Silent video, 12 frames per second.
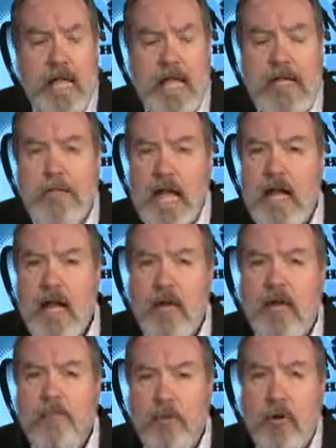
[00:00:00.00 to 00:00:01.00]
He made
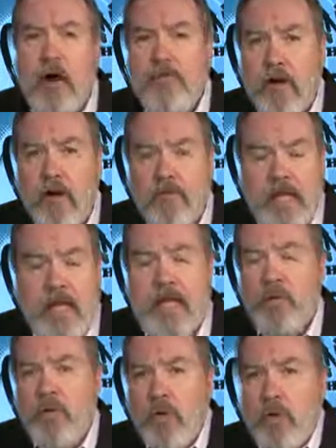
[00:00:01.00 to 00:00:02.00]
enough profit off of that, it
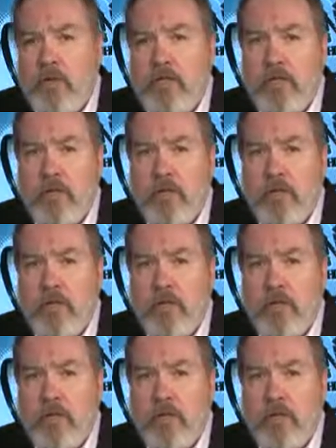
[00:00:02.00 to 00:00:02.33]
was equivalent